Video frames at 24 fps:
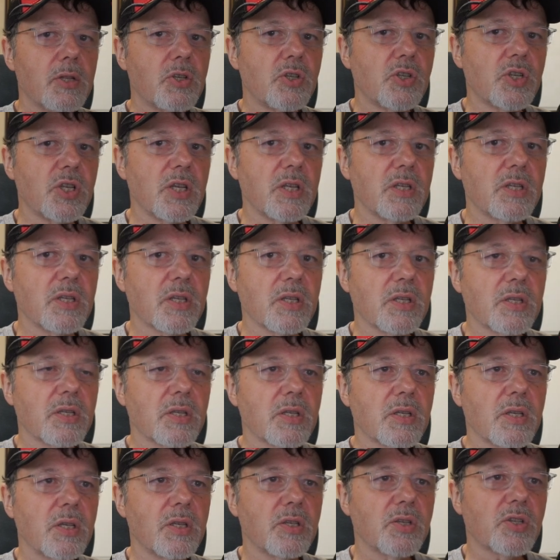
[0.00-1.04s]

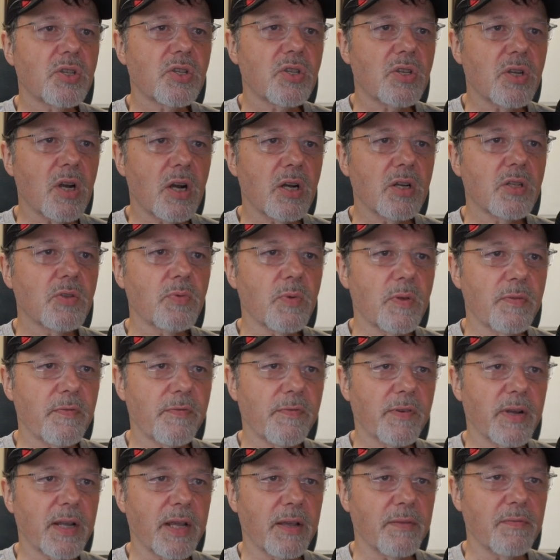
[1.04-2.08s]
Jesus starts with
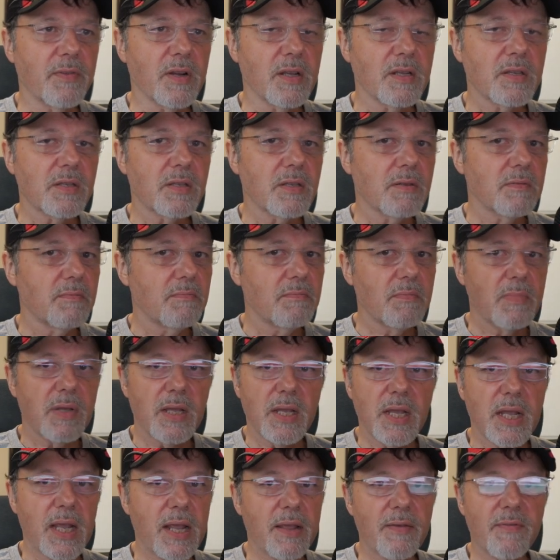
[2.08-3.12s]
forgiveness,
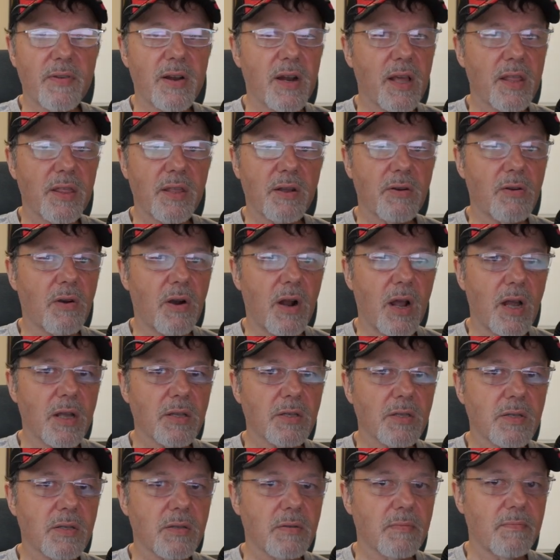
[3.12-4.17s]
even on the
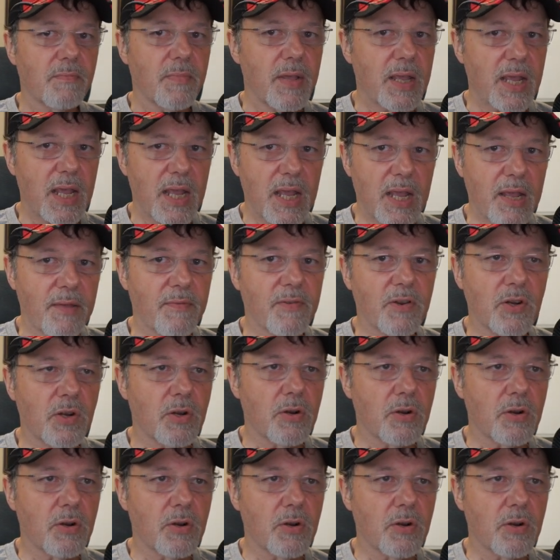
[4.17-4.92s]
cross, even